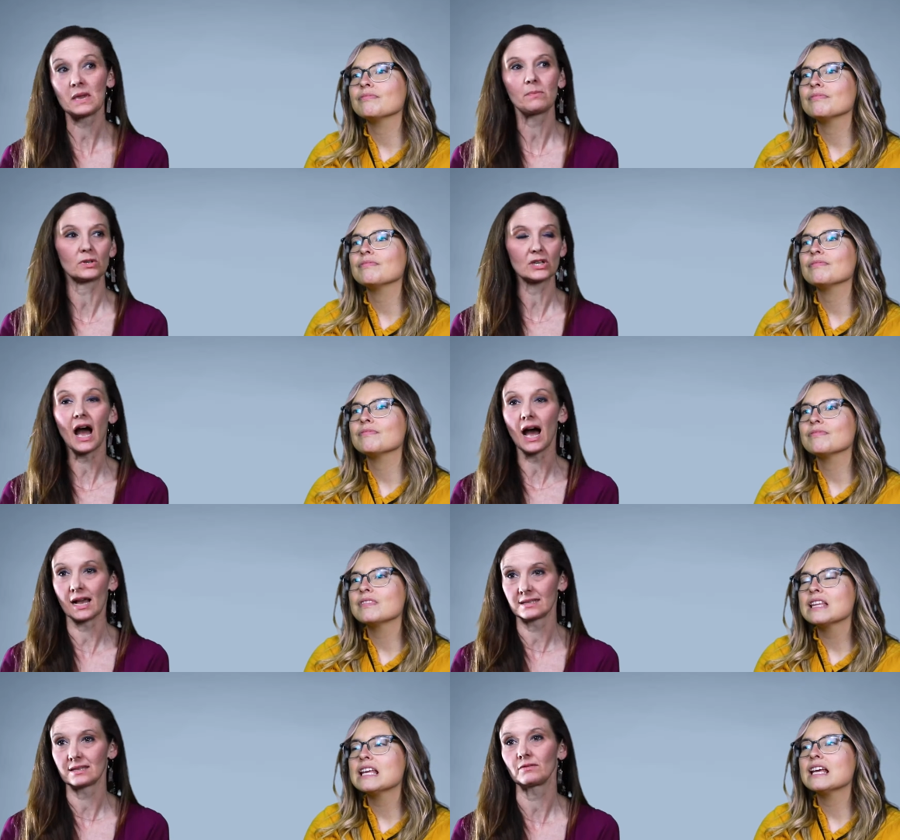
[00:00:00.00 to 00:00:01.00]
Speaker 1: people to
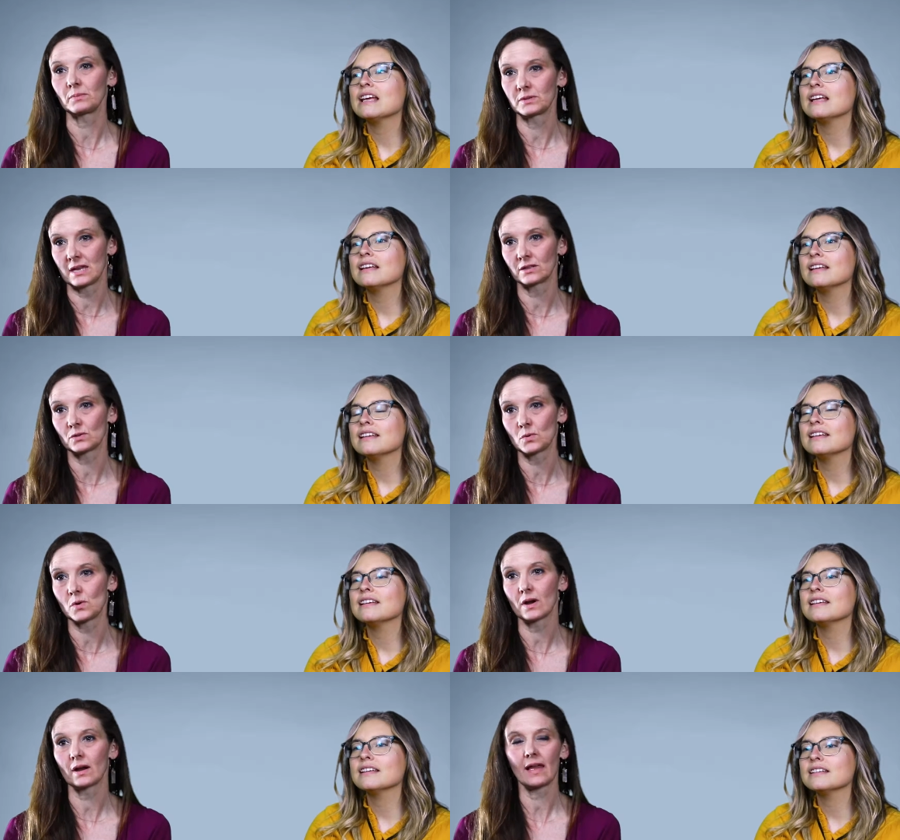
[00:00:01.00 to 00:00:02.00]
us that represent
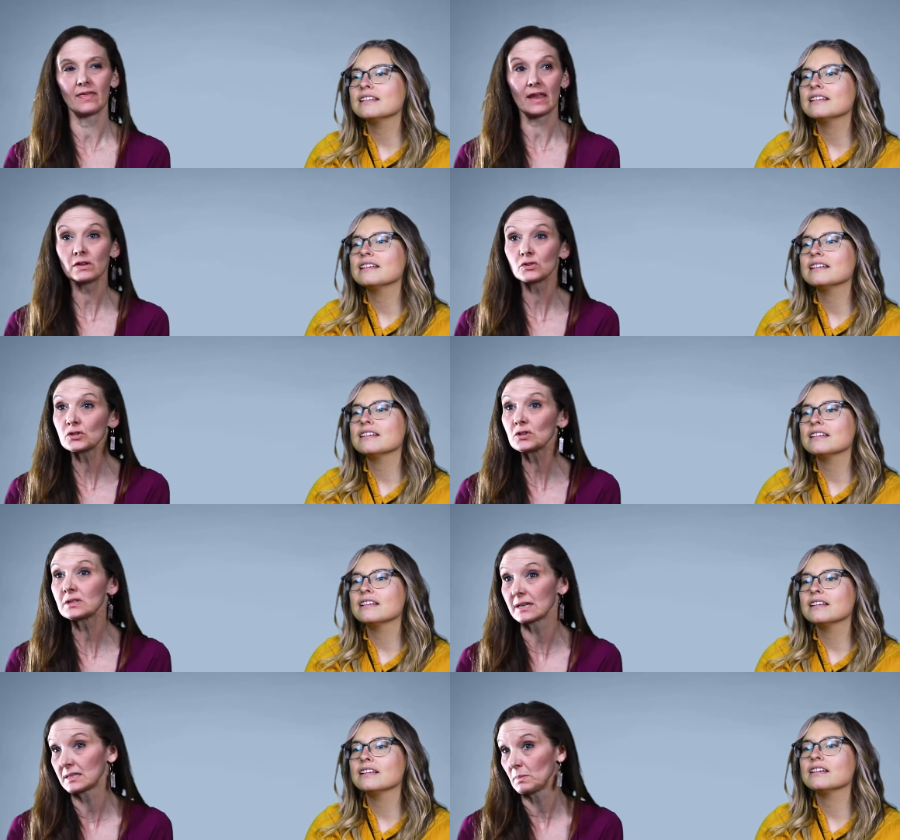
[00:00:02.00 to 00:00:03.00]
SCORE. And they've
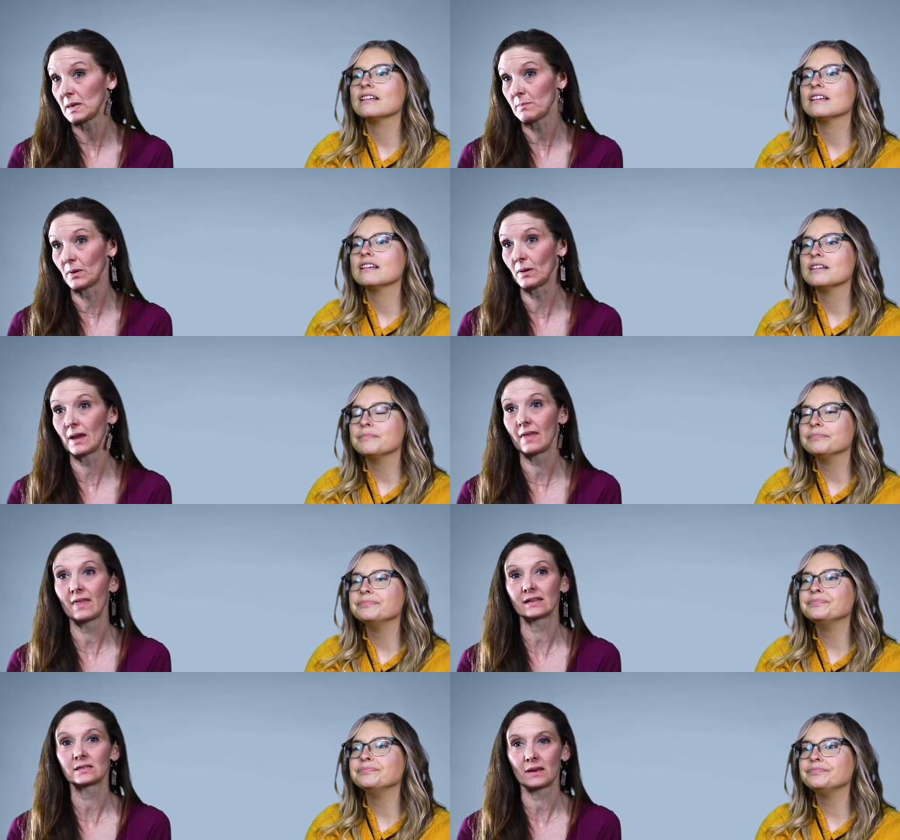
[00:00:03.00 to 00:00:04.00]
introduced us to people,
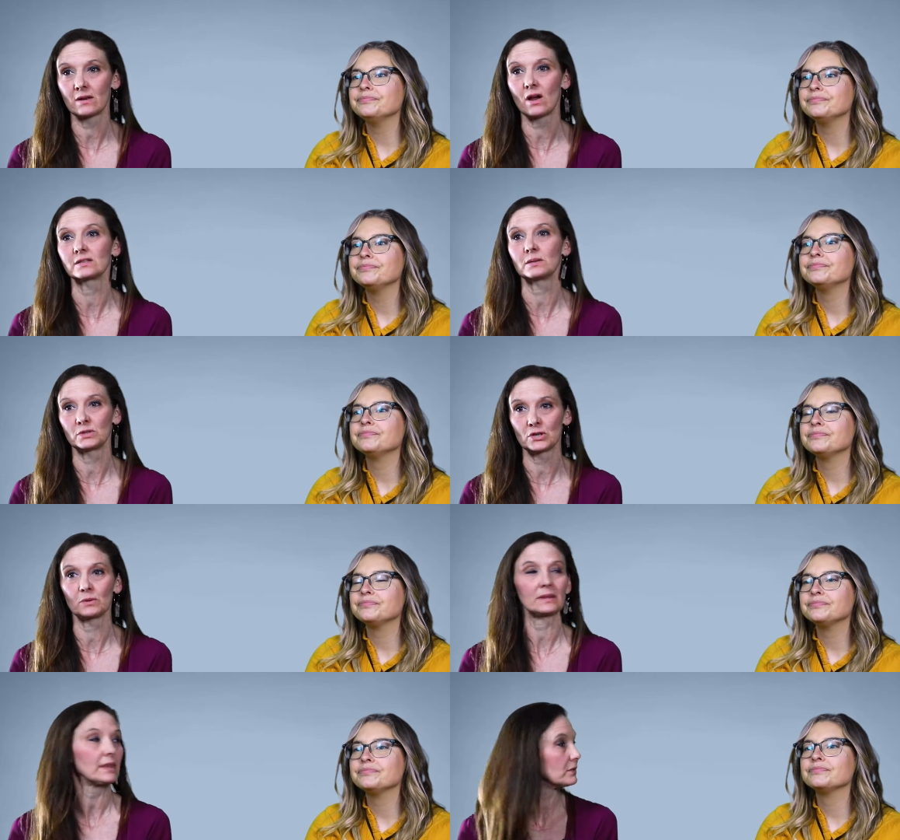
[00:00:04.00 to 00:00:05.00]
and that's mm -hmm. been awesome
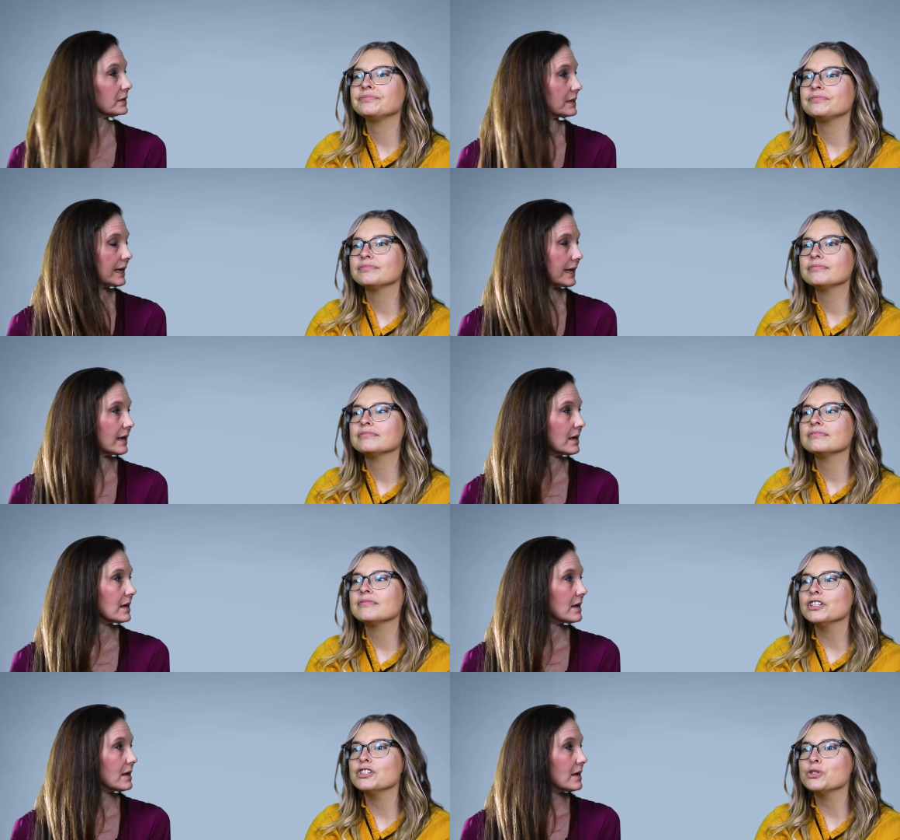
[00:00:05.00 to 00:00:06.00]
too. But they really.
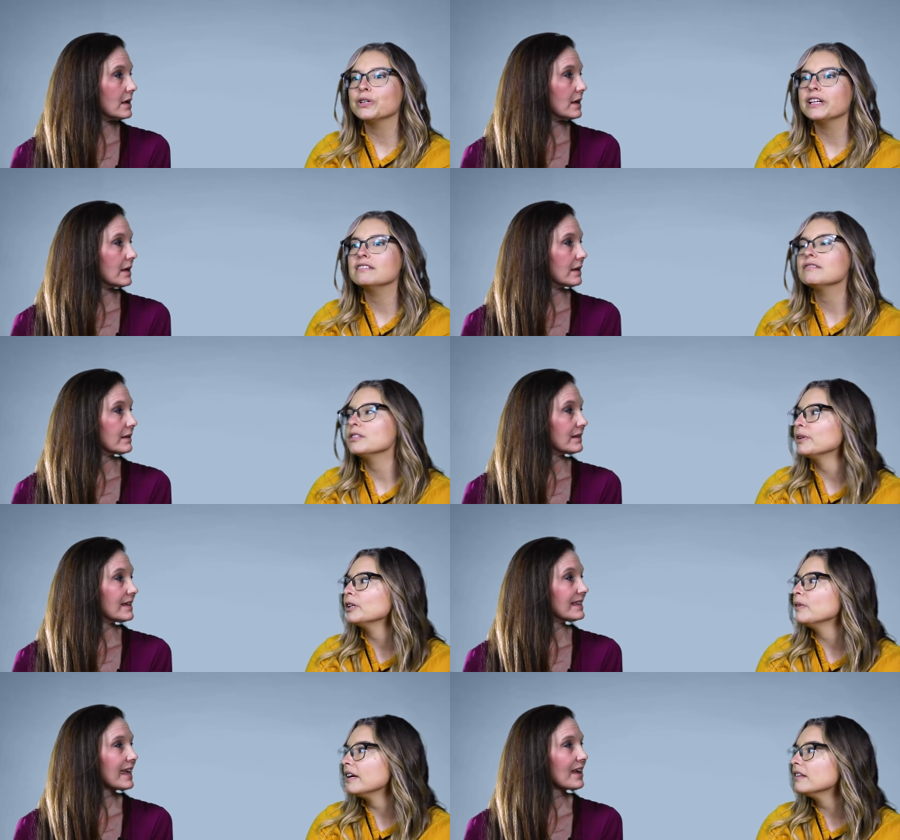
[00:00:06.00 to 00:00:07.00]
They're
Speaker 2: a joy to
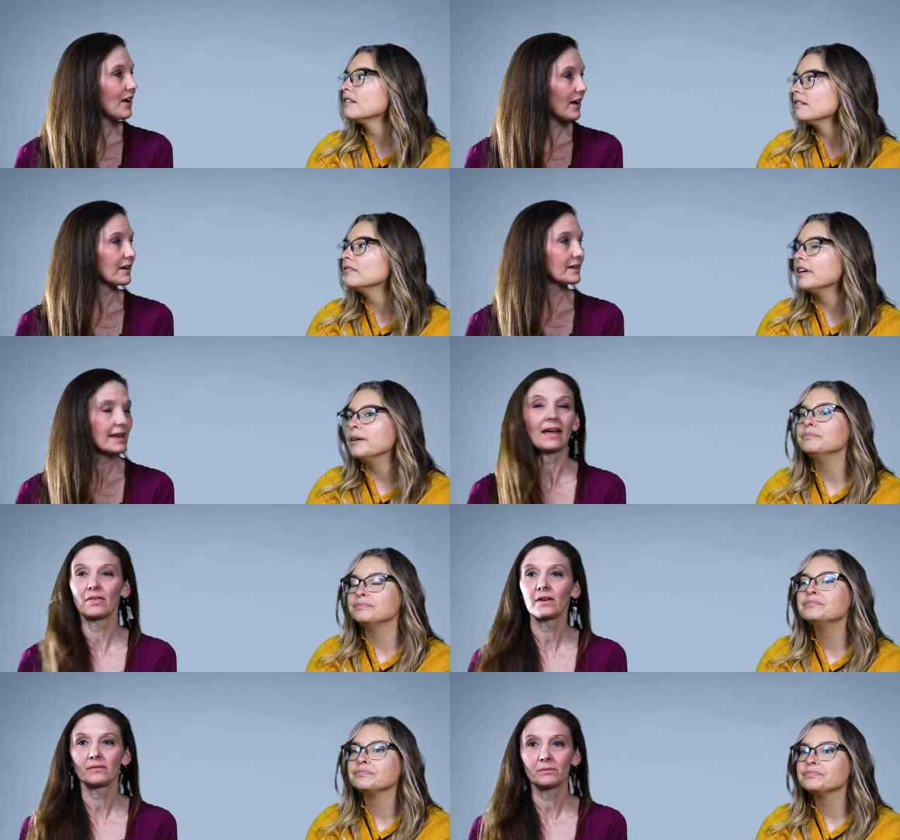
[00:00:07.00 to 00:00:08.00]
work with. They are, yeah.
Speaker 1: yeah
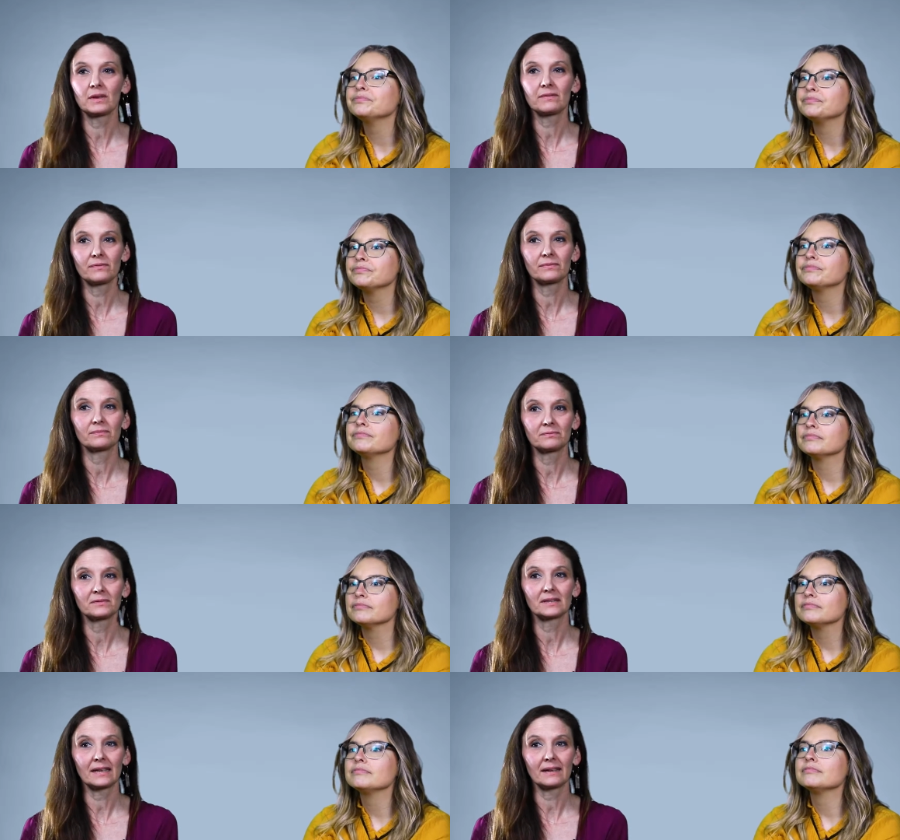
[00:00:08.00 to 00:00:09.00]
they, we've
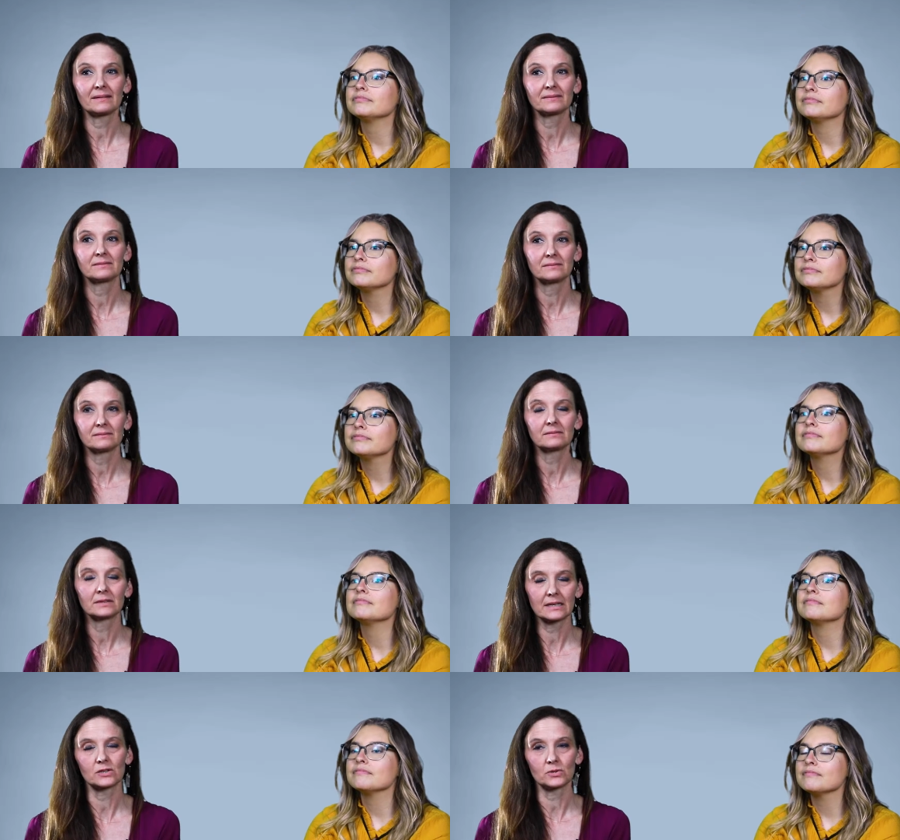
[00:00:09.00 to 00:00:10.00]
really,
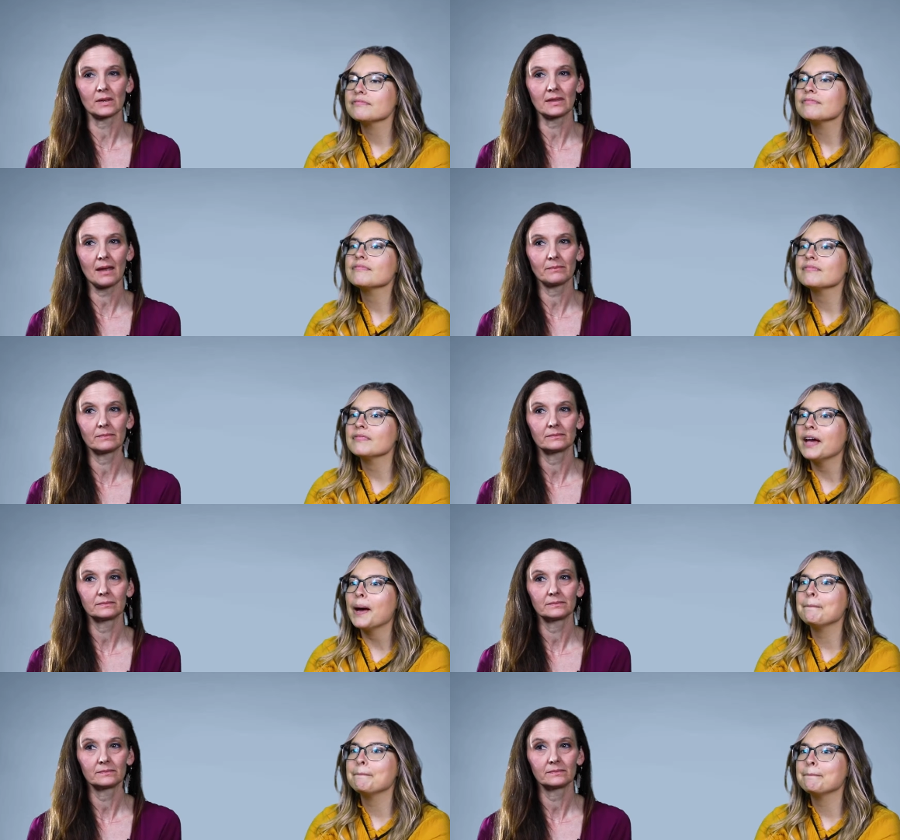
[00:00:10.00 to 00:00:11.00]
really enjoyed them.
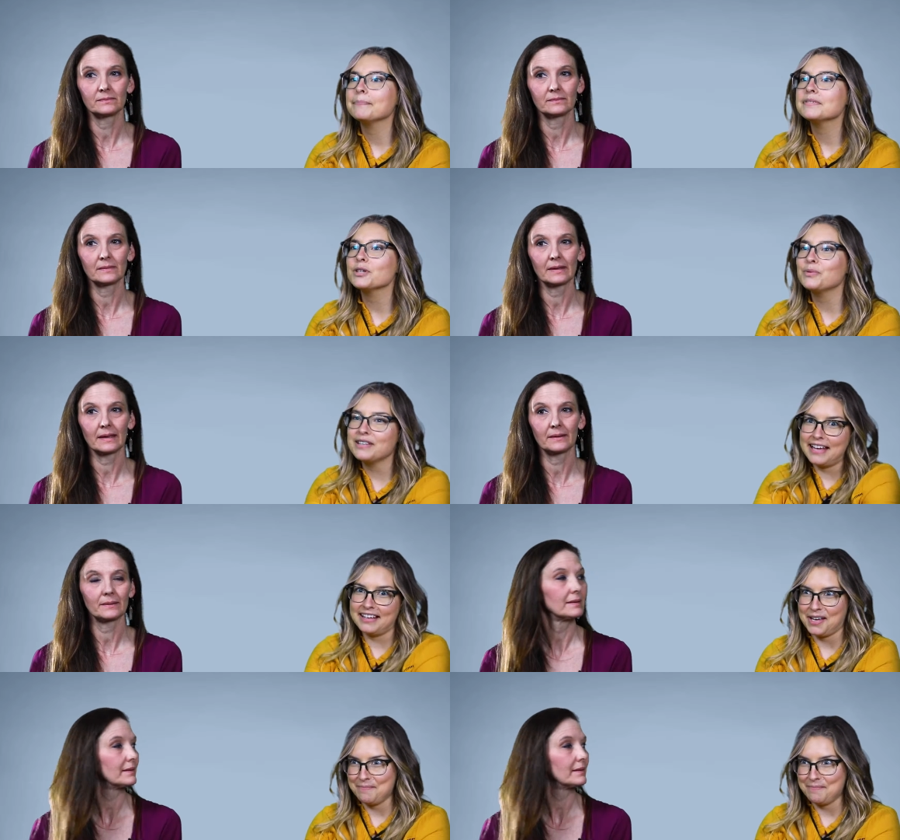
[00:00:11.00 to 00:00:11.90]
Yeah.
Speaker 2: So we thank